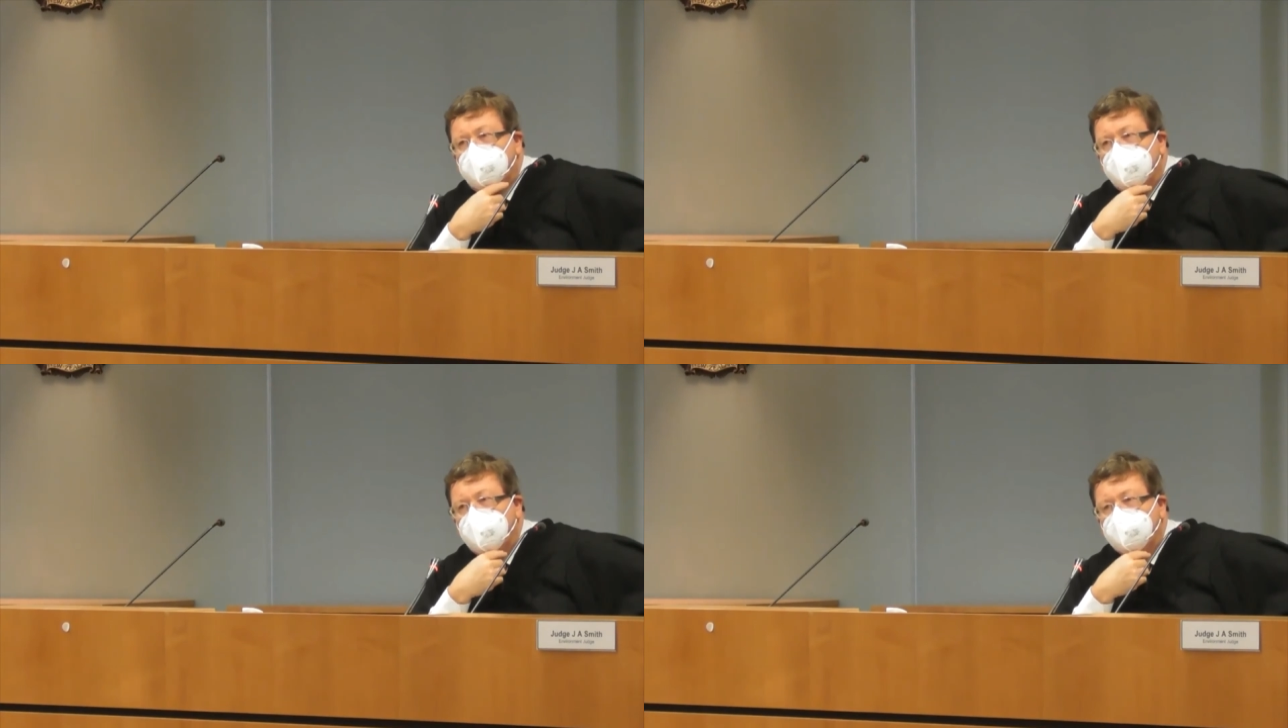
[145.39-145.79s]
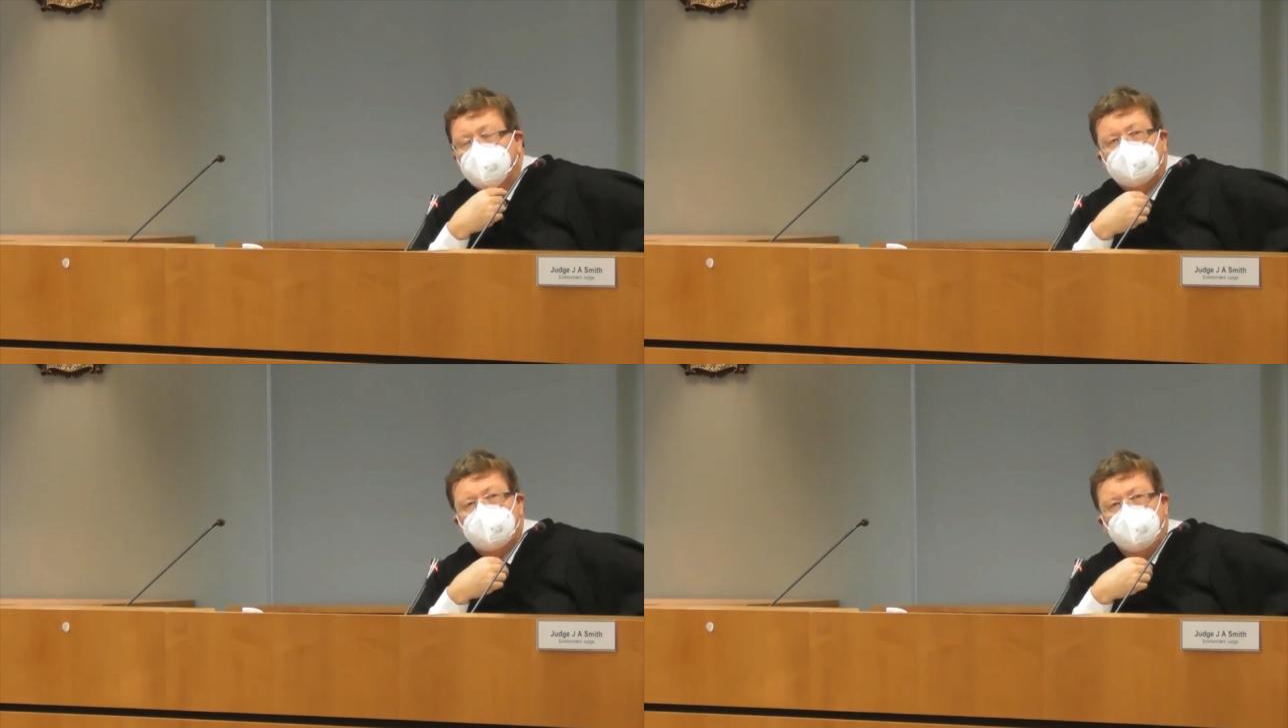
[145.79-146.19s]
and
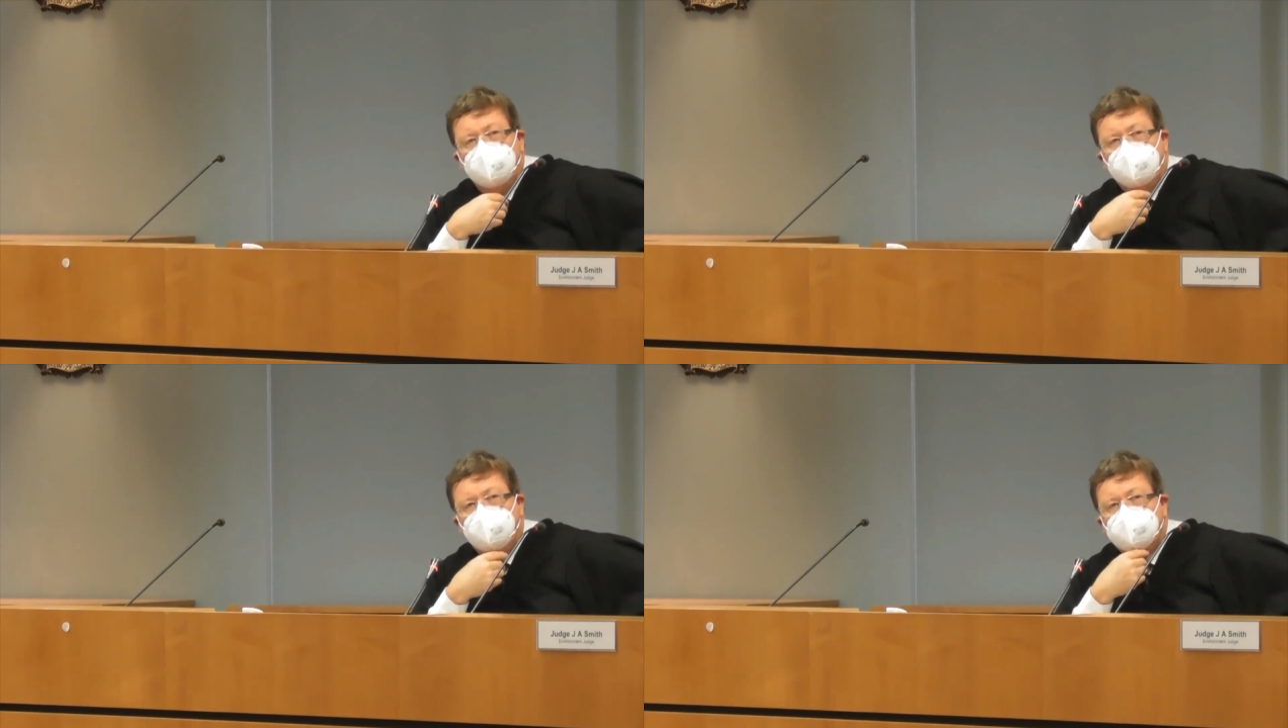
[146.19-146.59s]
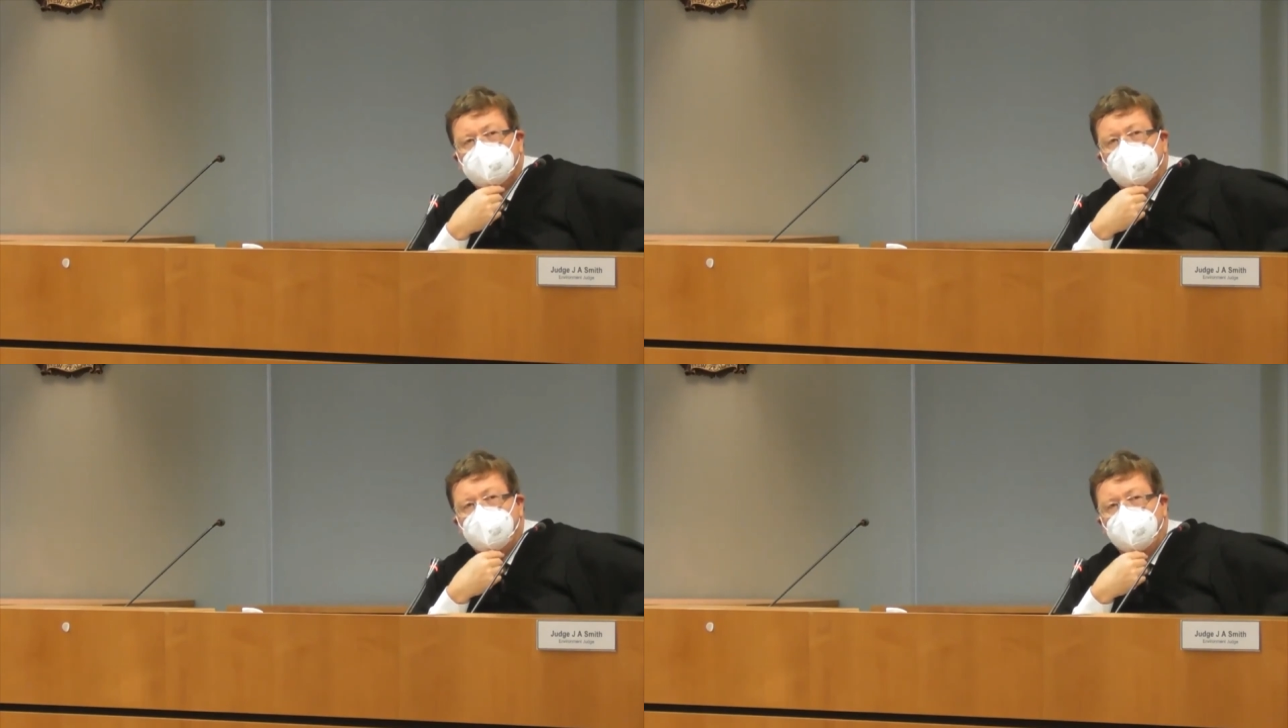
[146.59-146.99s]
also, of course,
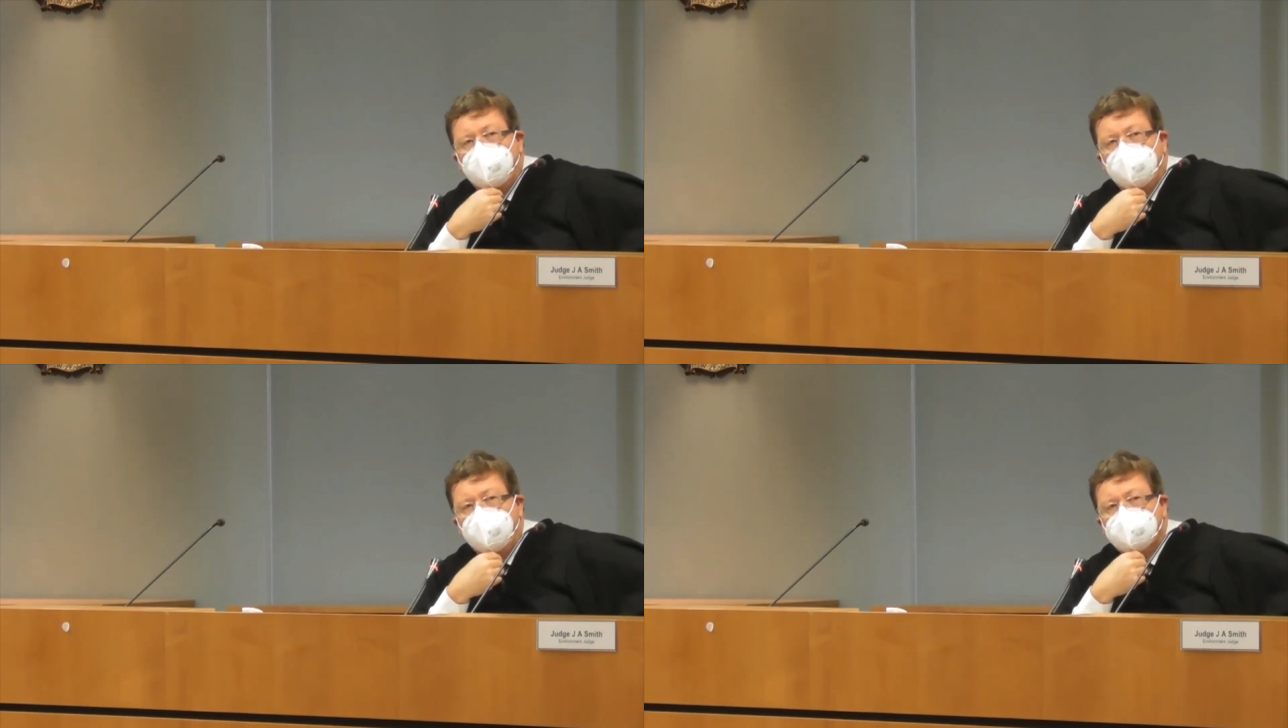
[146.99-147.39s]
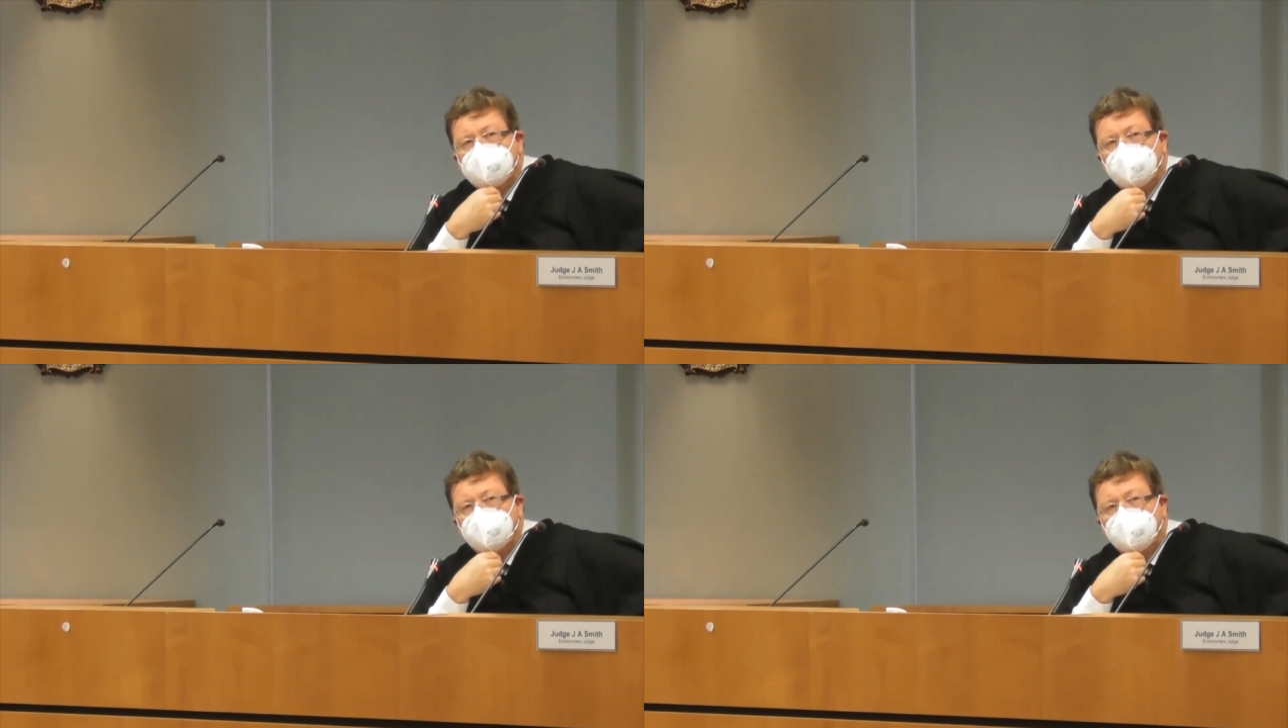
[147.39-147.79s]
the korero that is
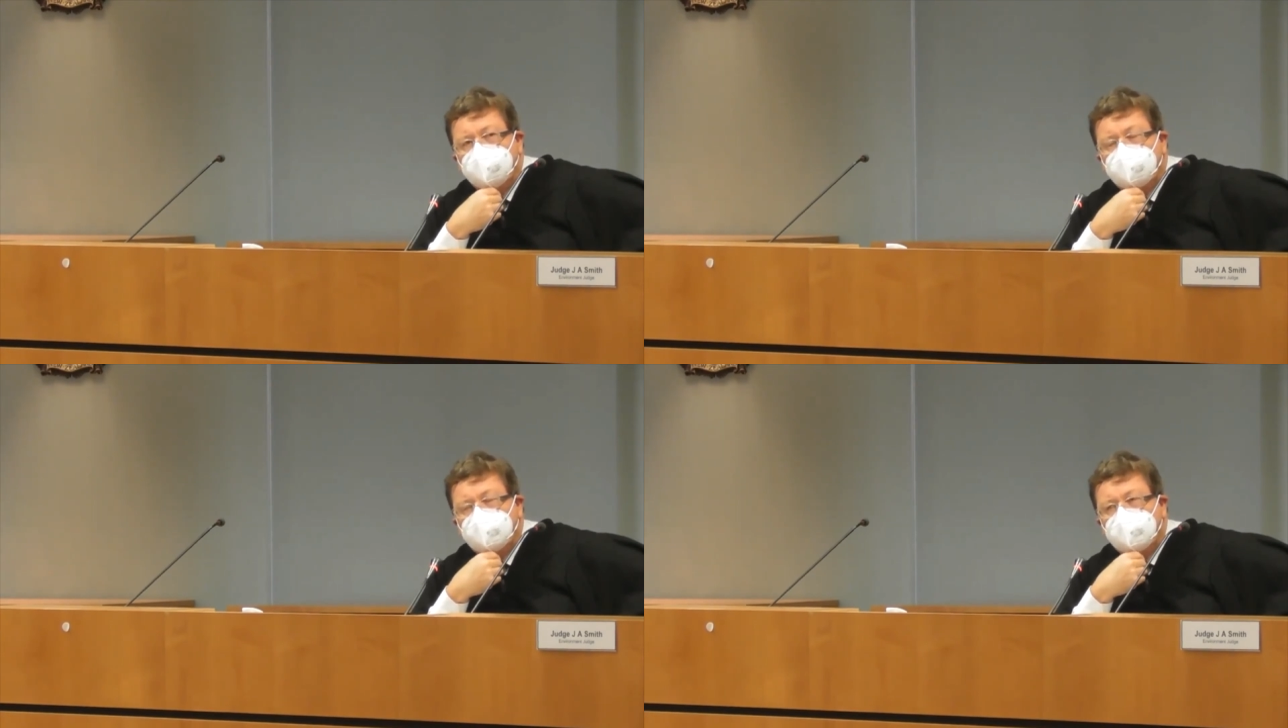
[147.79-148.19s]
given.